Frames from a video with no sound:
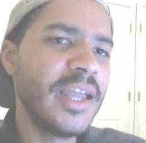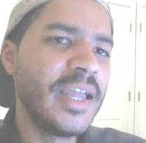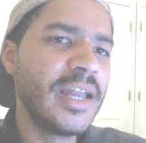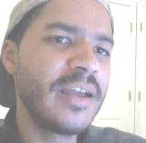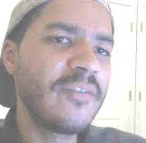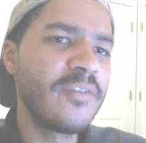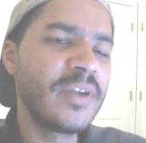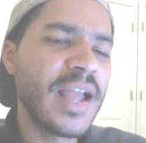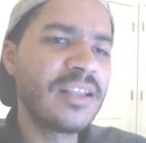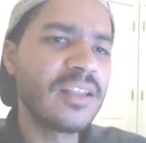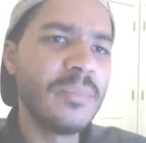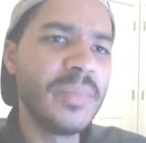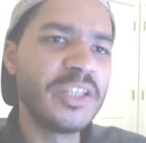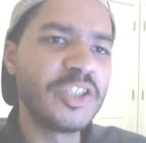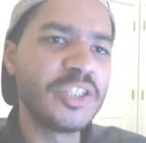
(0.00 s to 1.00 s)
and I forgot
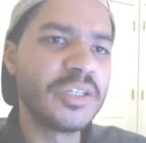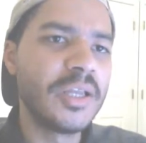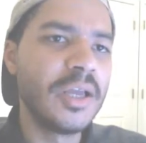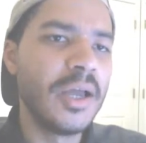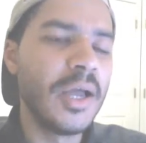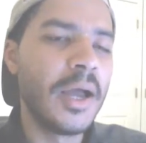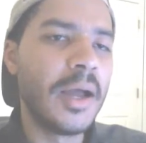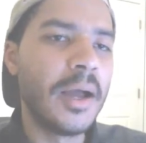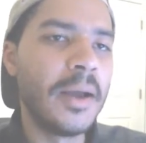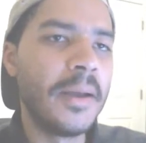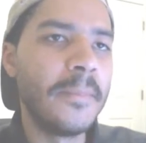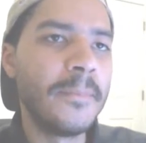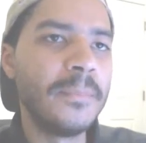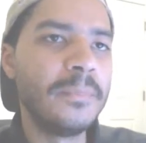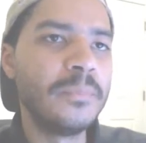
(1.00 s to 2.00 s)
to mention,
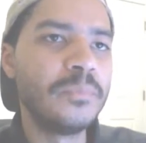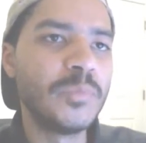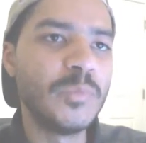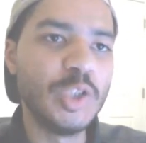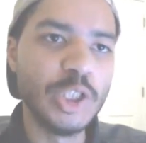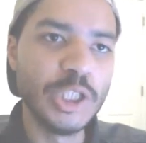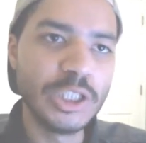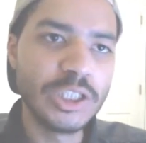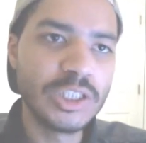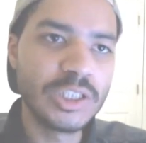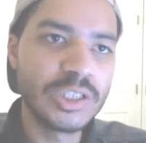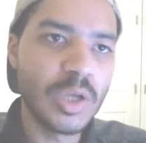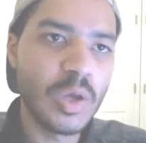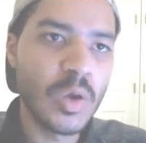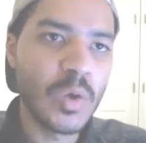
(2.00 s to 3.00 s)
um, this
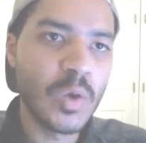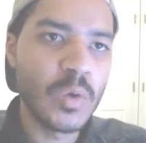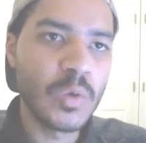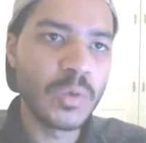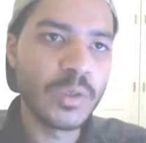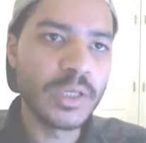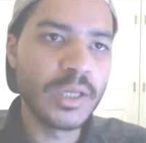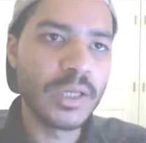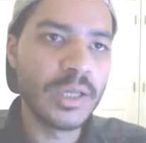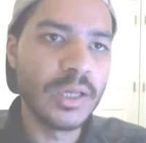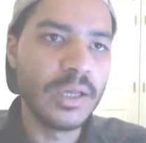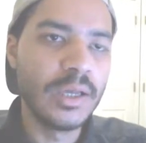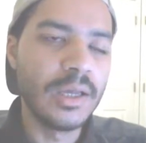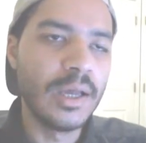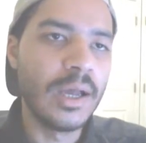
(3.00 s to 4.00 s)
song,
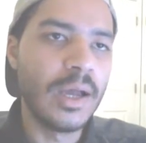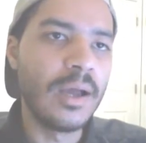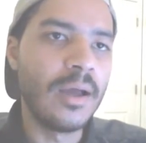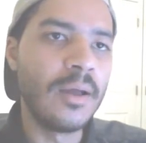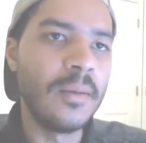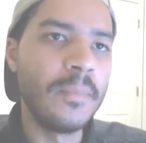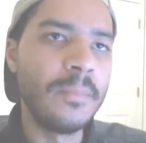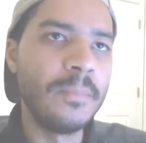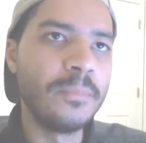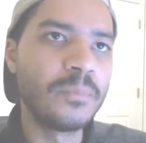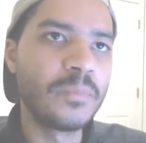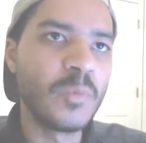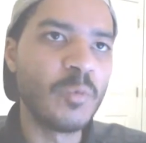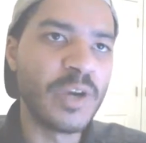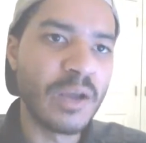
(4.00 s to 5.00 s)
um,
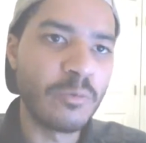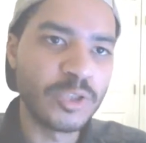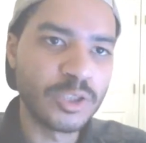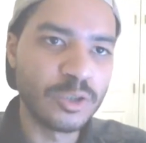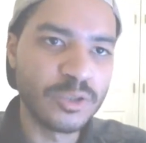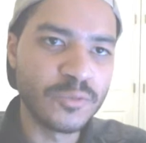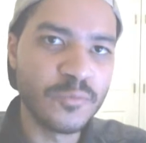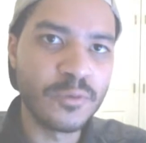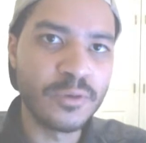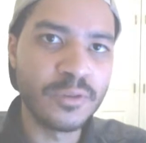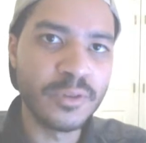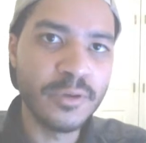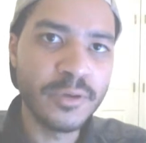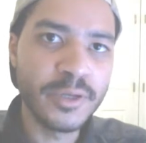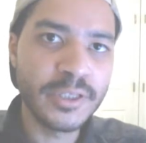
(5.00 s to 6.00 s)
when I was searching for the
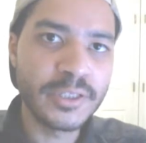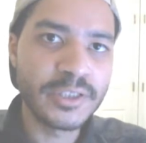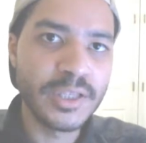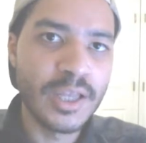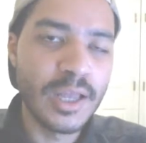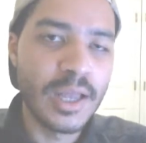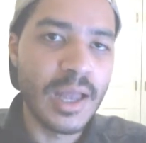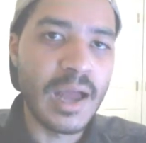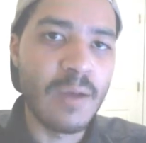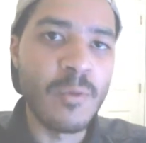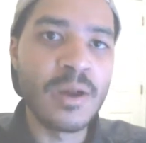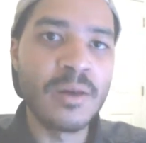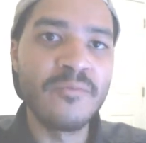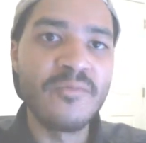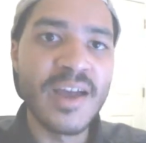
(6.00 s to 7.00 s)
lyrics, I
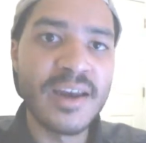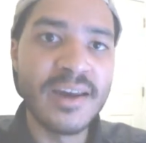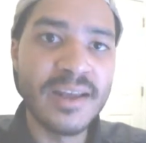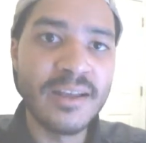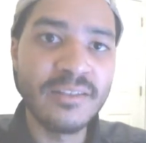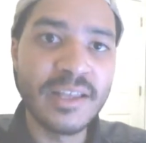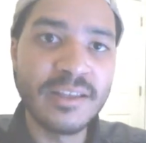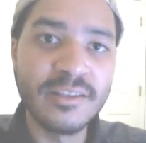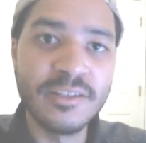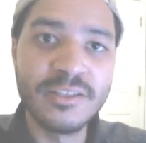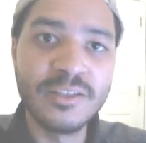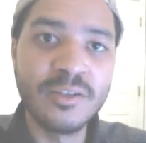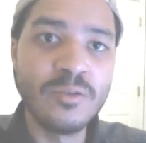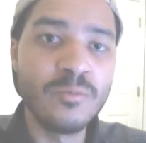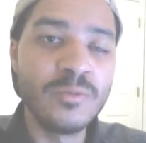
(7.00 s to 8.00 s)
wanted to find out that this
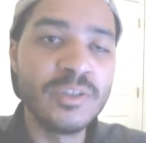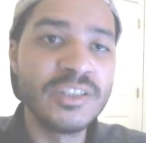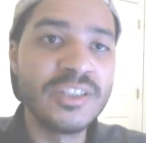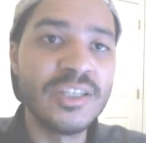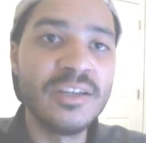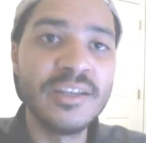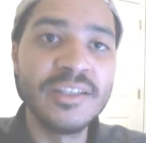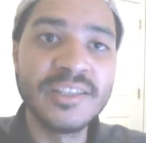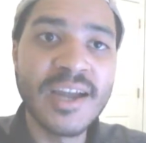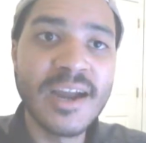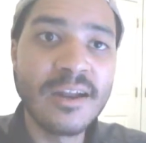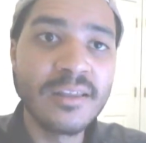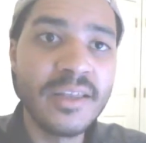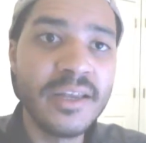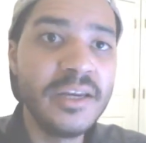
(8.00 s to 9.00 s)
song was sung
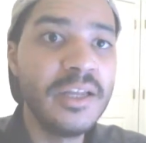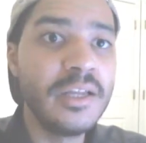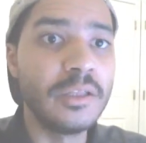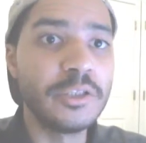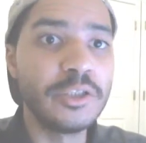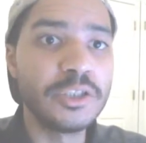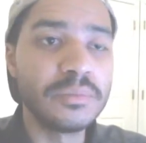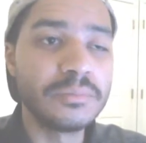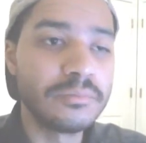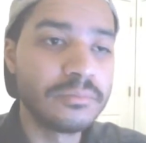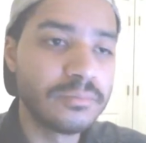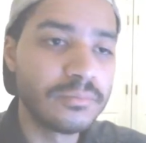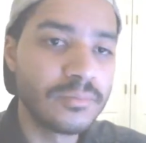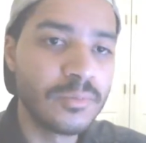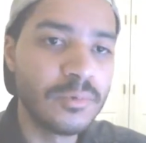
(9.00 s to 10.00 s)
entirely in English.
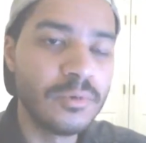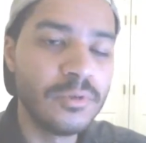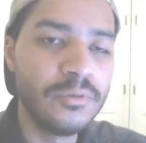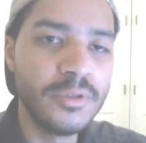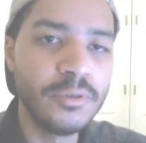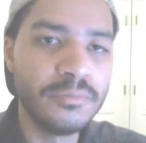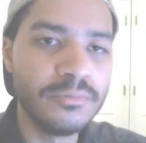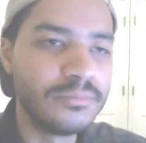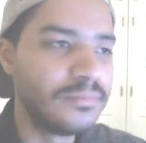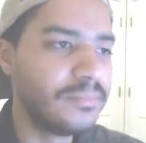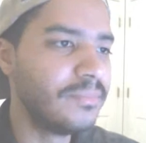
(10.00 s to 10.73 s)
Who knew?